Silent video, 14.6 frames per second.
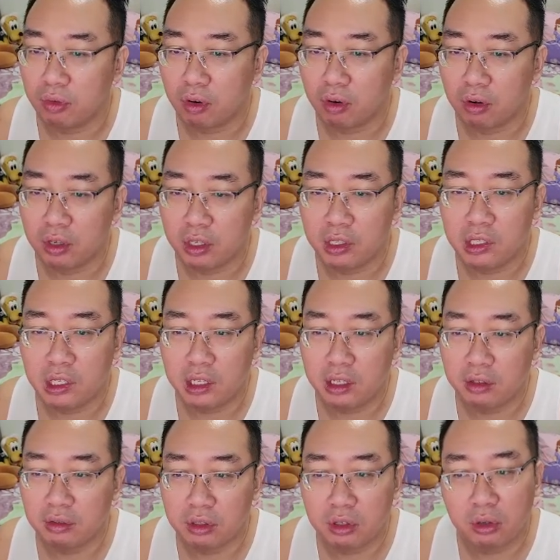
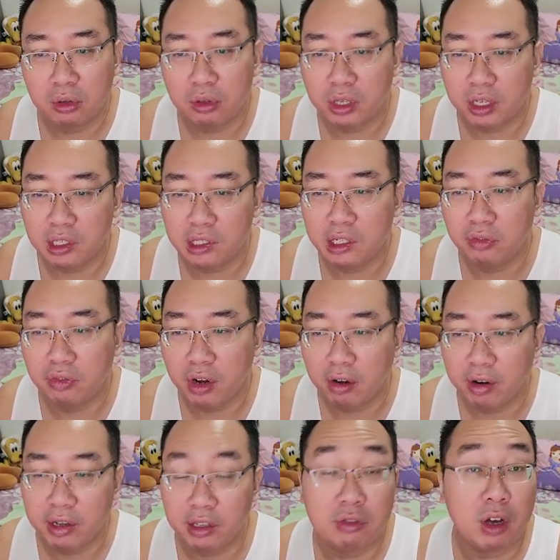you can easily find
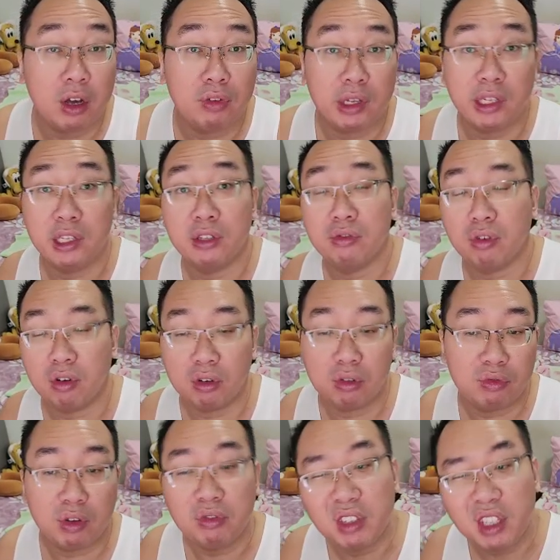RX 580s for
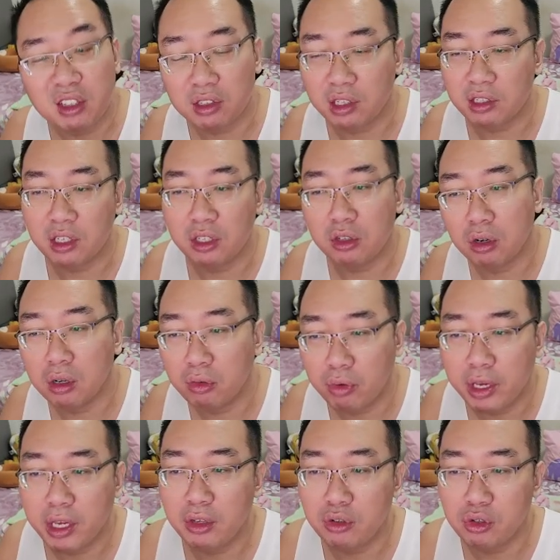$50 to $60
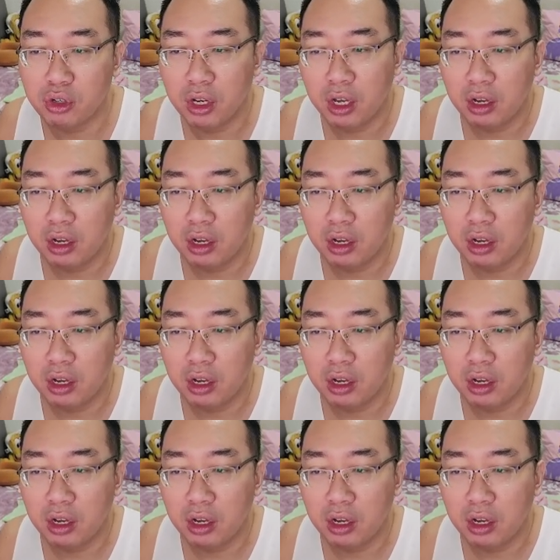range.